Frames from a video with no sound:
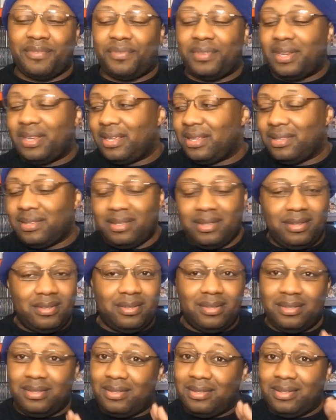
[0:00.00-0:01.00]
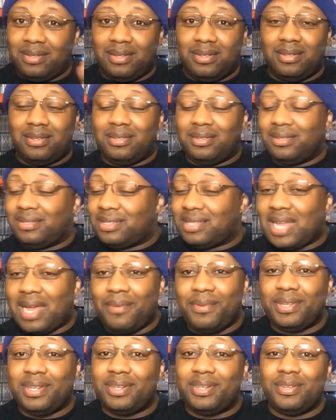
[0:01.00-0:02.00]
Infinite, you,
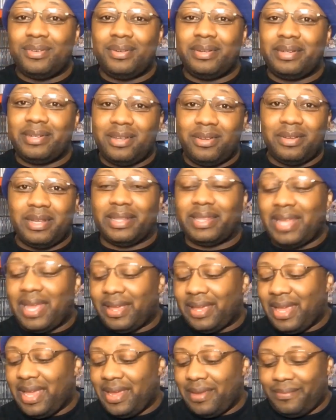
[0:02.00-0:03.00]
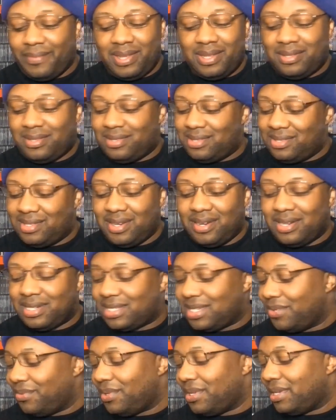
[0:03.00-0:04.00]
stop what you're doing. Go get that game. It's
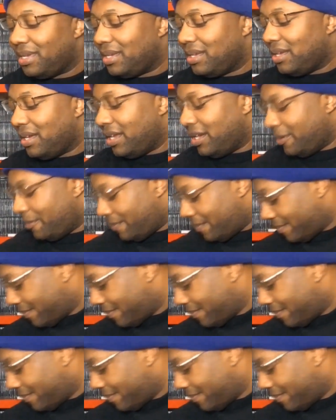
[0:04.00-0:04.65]
seriously really good.